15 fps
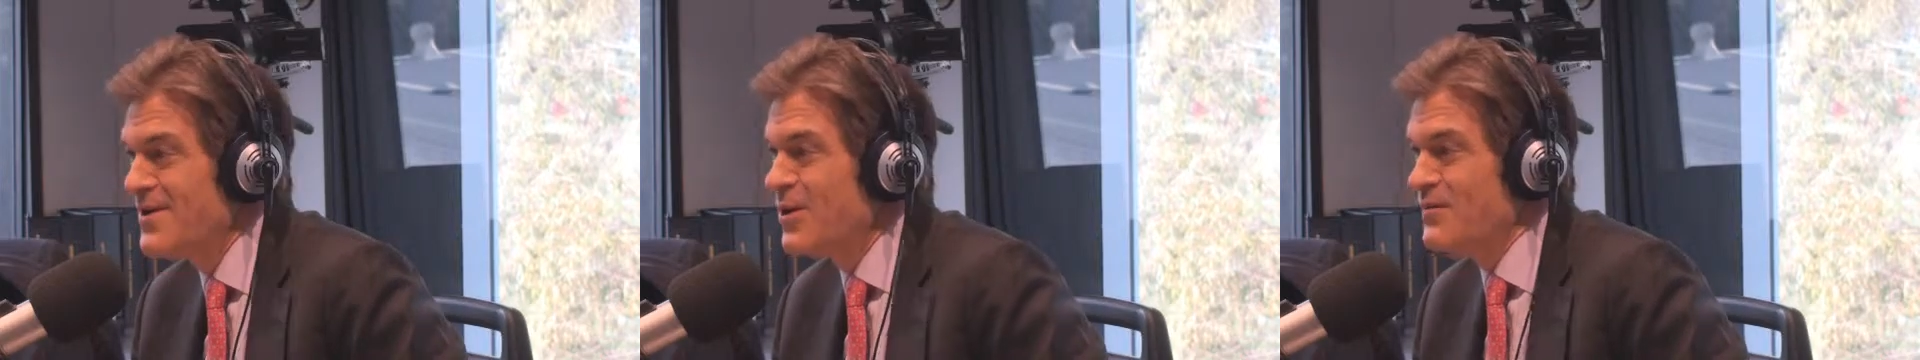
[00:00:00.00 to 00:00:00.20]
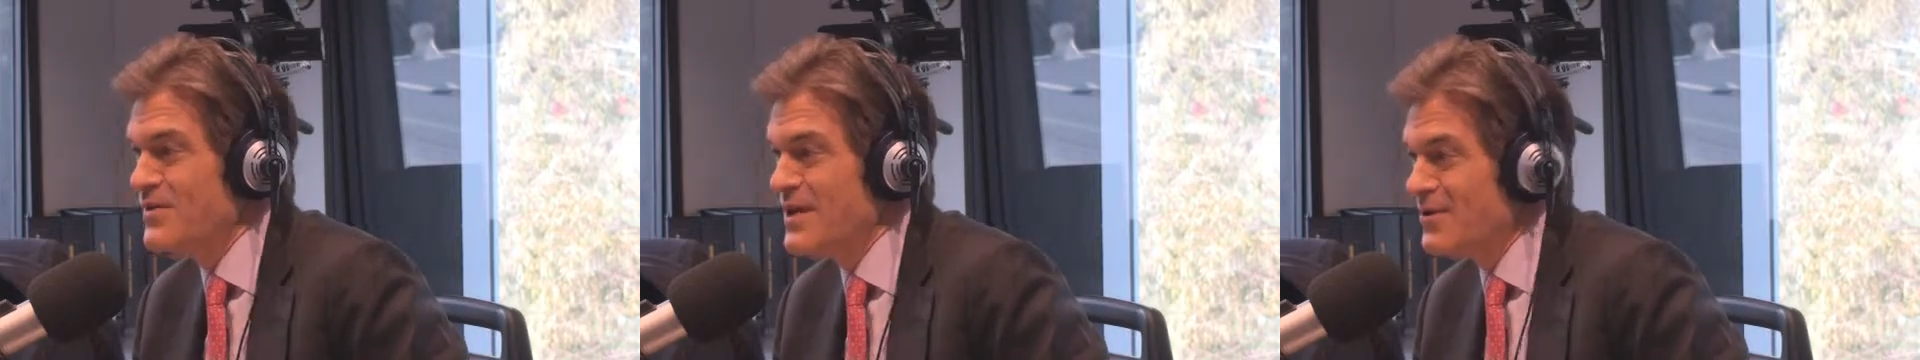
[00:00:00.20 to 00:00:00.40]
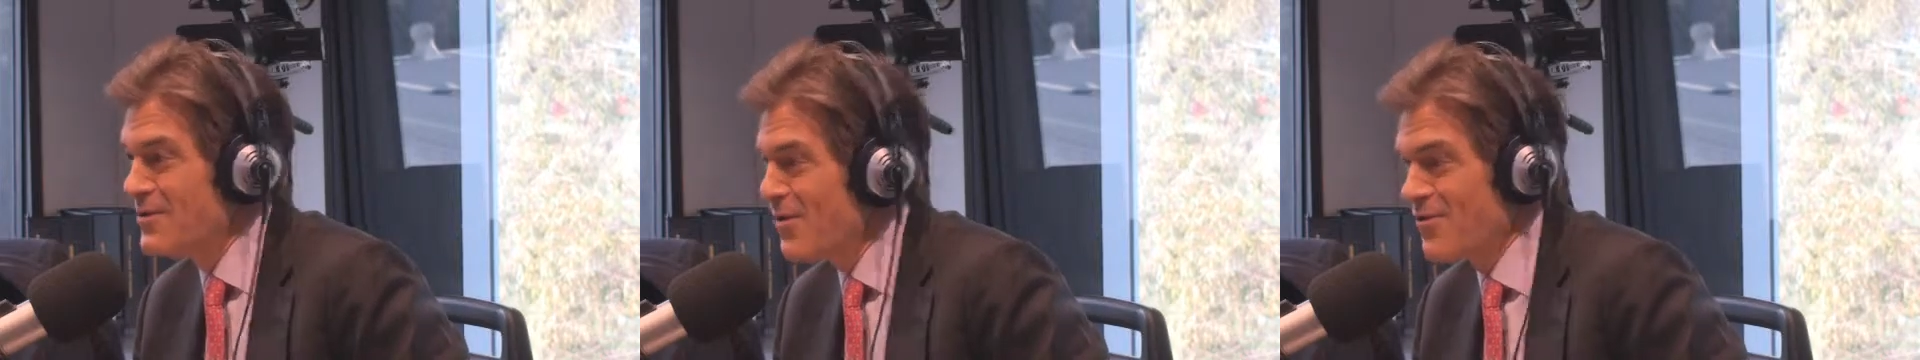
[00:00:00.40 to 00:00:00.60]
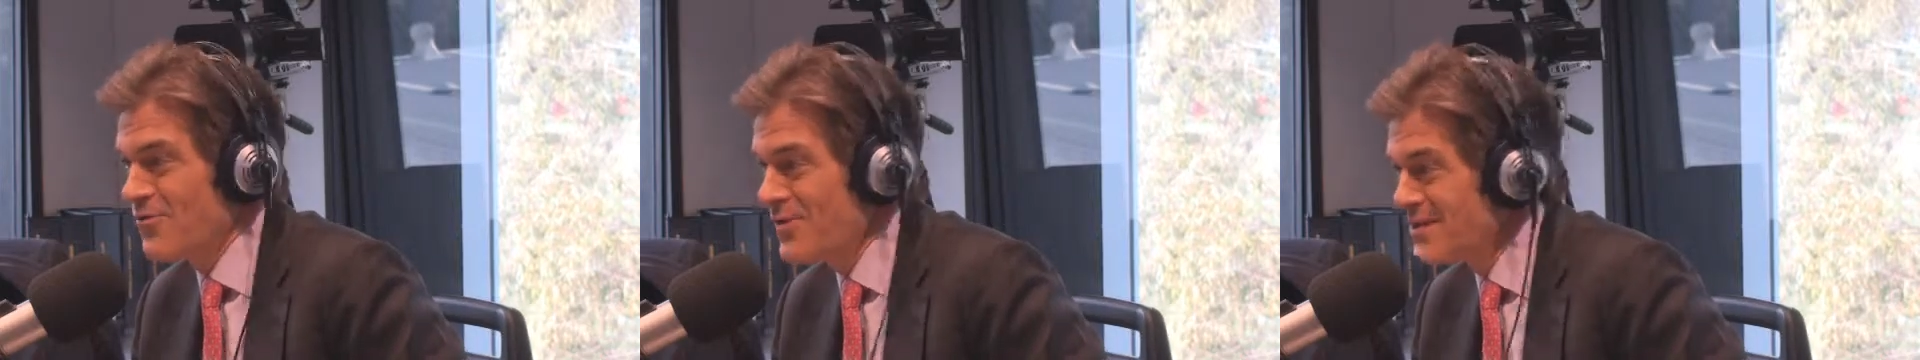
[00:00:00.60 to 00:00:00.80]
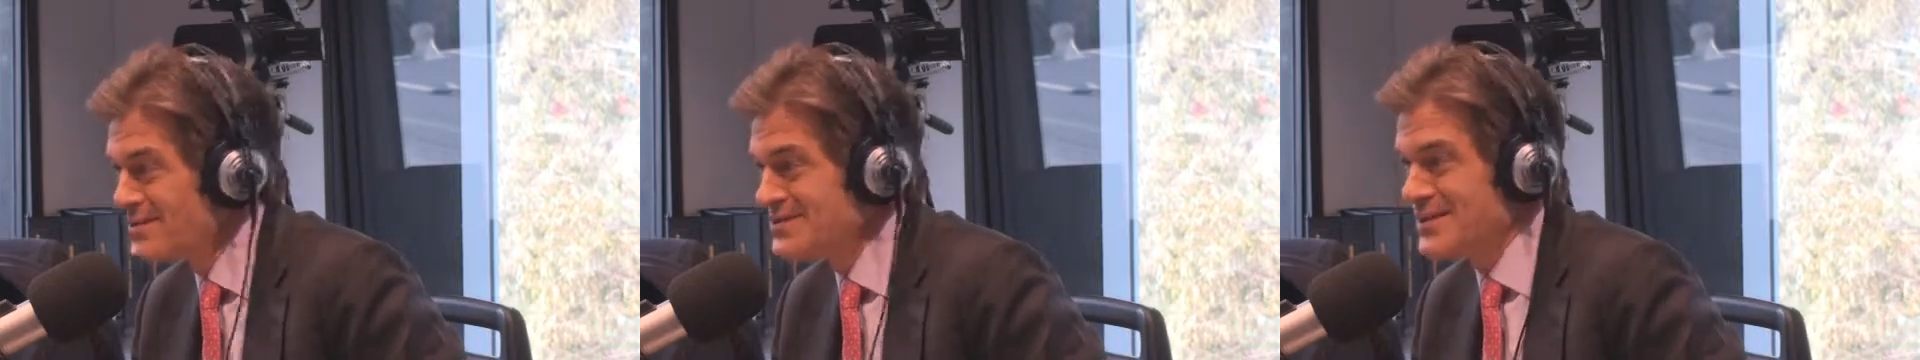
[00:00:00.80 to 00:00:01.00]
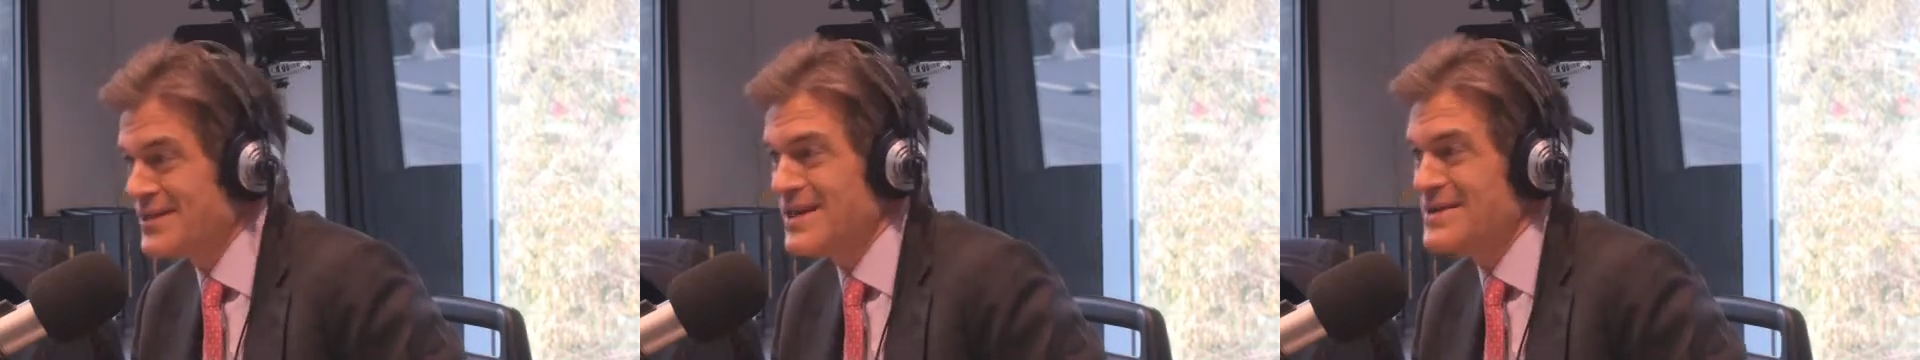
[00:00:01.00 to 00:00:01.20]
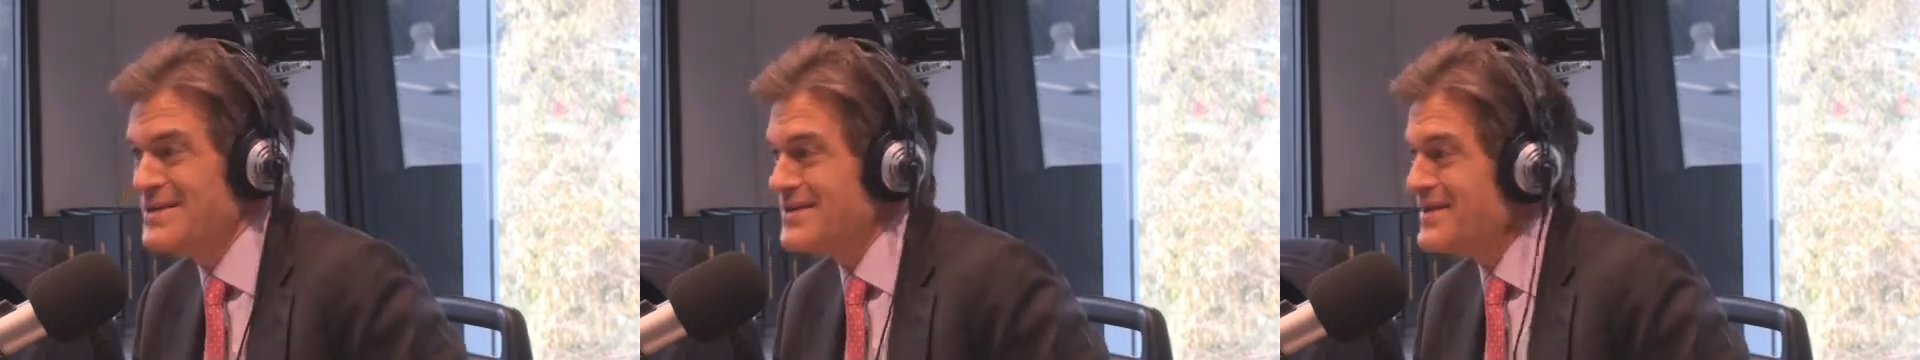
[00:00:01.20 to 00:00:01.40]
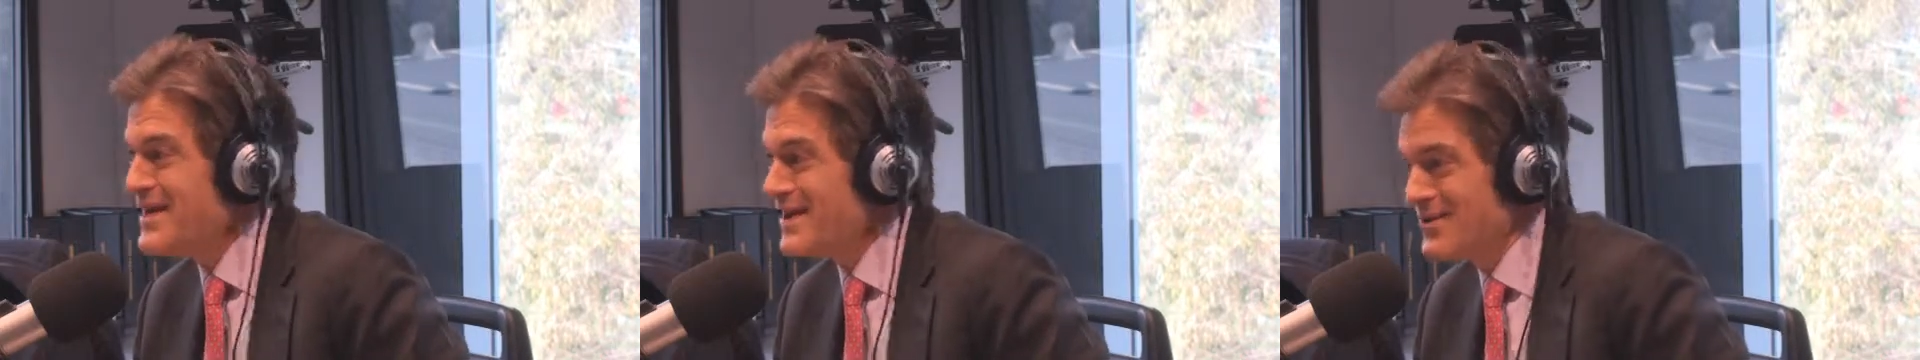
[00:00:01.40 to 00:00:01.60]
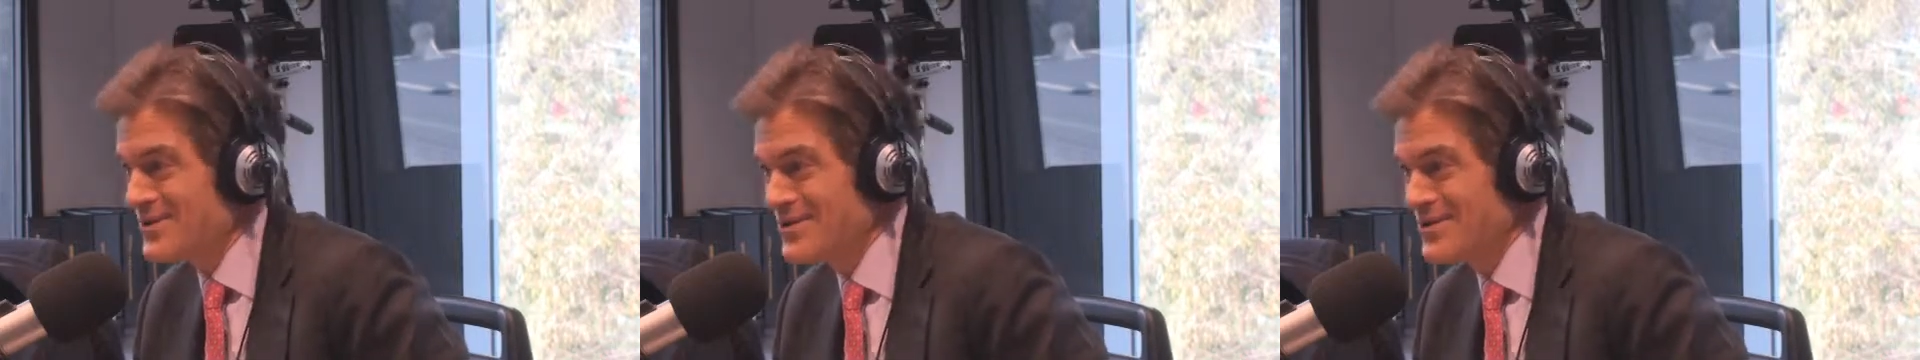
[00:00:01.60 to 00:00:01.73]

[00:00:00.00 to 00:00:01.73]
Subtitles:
Or if you get it all at once, again, not